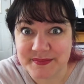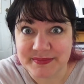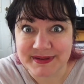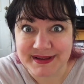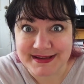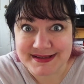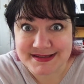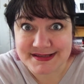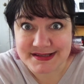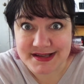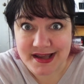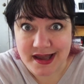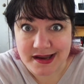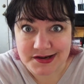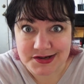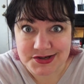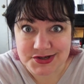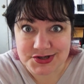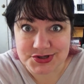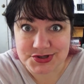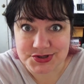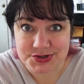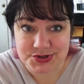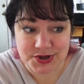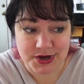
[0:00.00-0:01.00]
plus
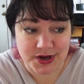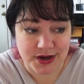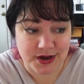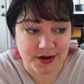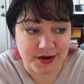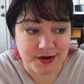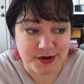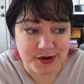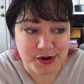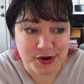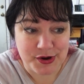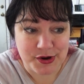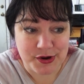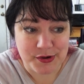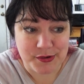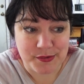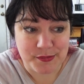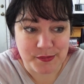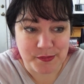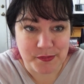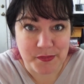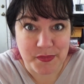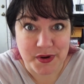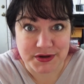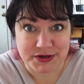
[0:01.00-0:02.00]
extra
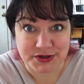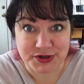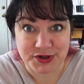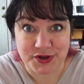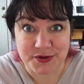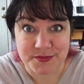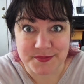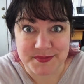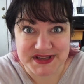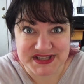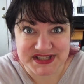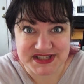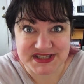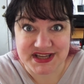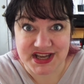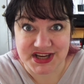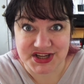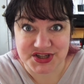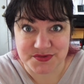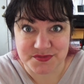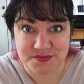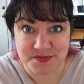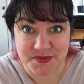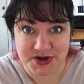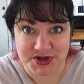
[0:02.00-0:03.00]
monocle
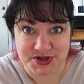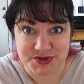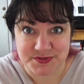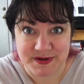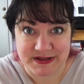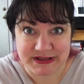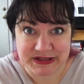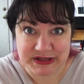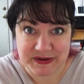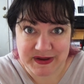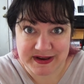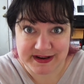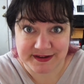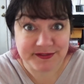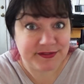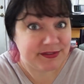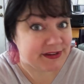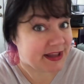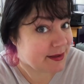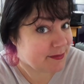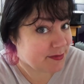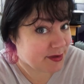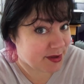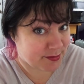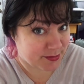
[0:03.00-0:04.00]
mustache marshmallow and
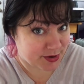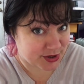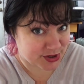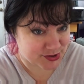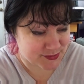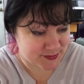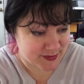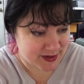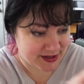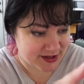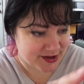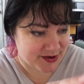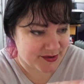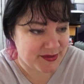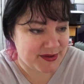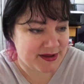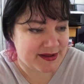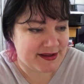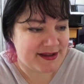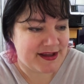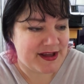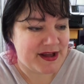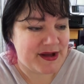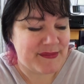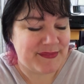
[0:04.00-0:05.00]
flaming marshmallow.
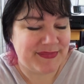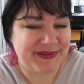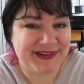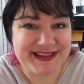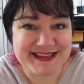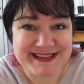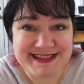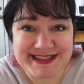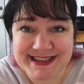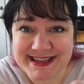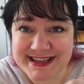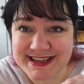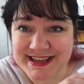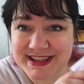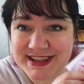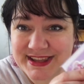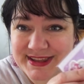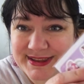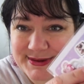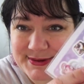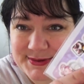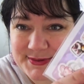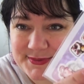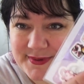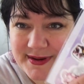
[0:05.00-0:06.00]
Plus I did a
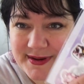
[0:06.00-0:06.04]
cute